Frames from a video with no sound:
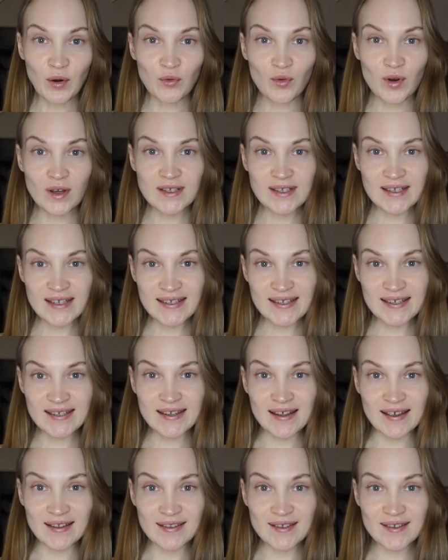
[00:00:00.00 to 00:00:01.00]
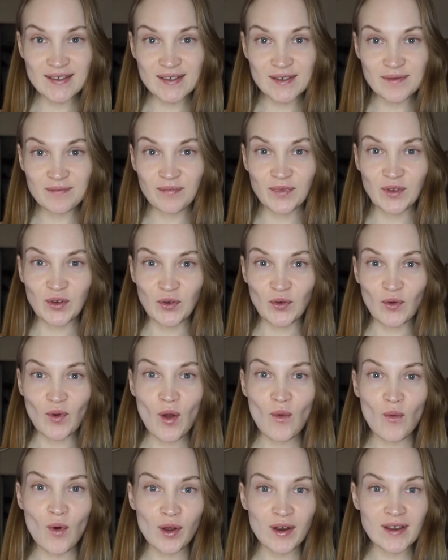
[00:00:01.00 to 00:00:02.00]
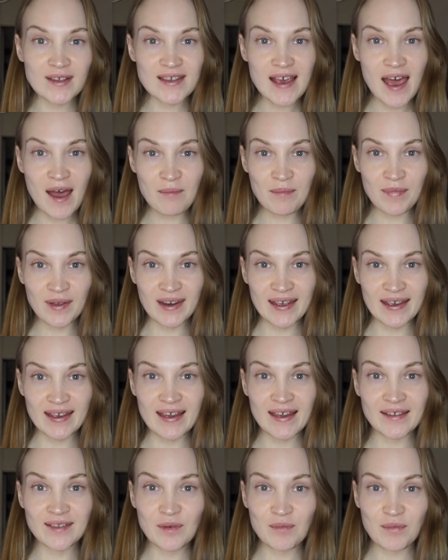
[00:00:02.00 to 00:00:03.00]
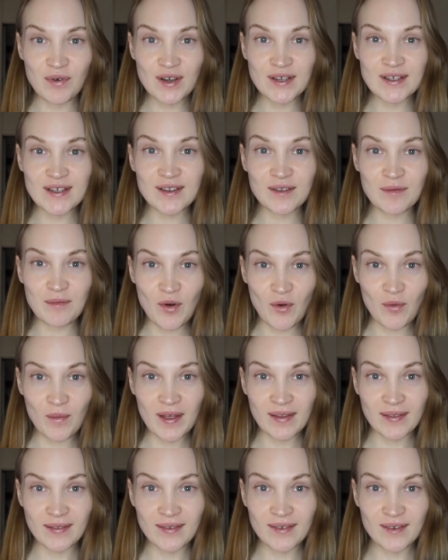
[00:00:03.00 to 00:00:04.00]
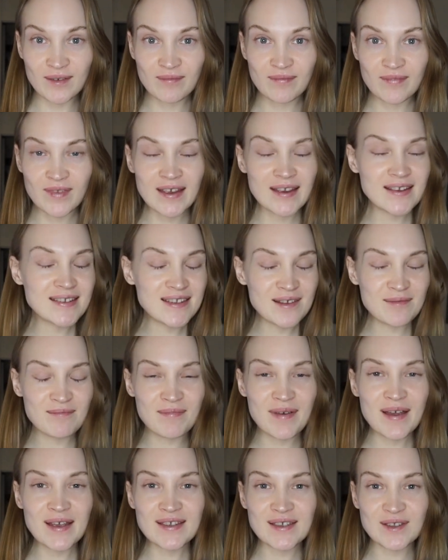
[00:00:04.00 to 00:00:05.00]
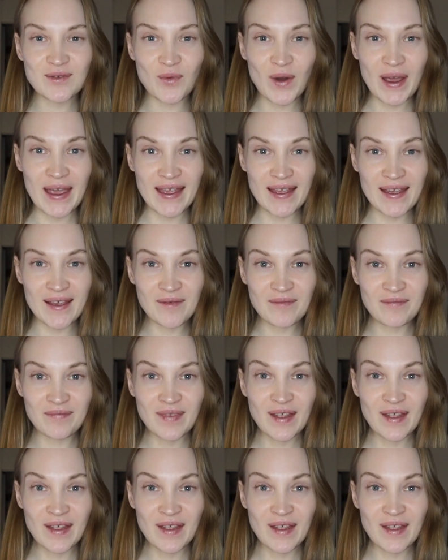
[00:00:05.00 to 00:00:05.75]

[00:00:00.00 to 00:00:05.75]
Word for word: Resistance to what is happening in the present moment is the best way